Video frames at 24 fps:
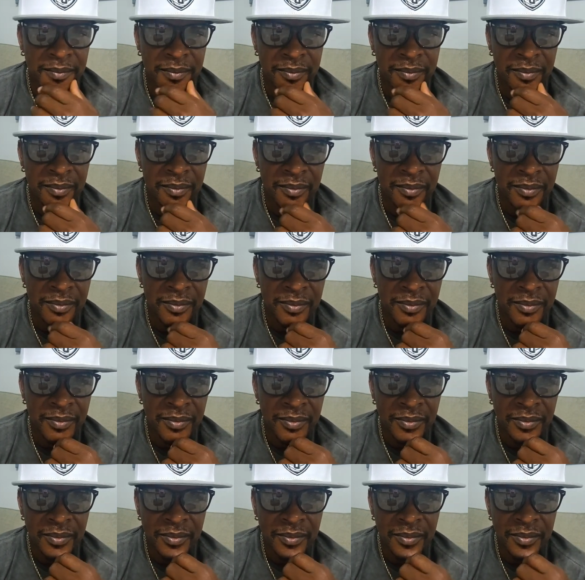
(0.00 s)

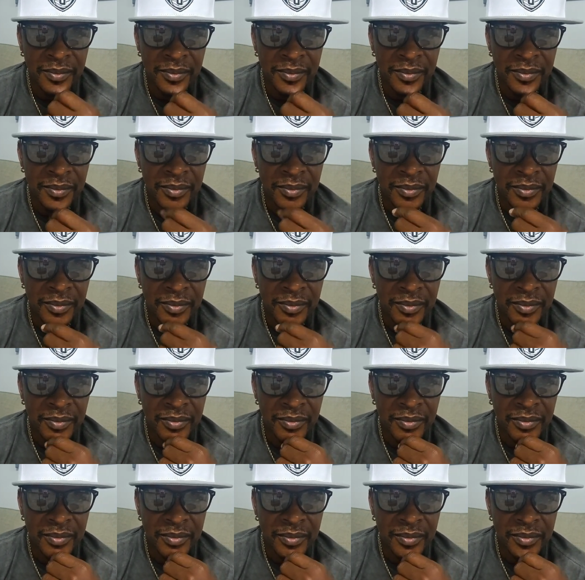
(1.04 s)

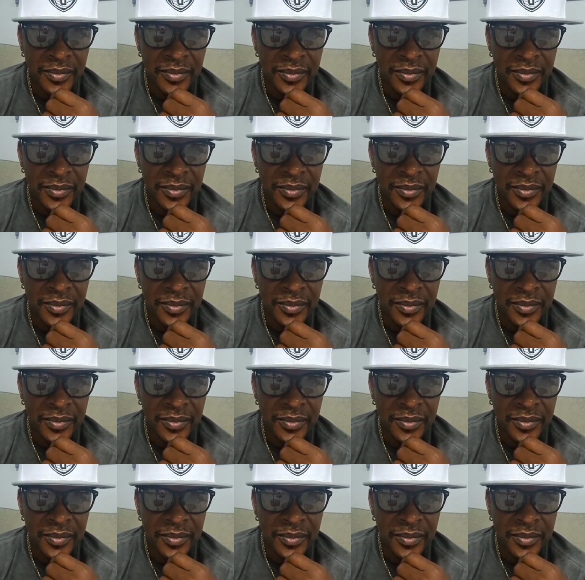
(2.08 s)
[no speech]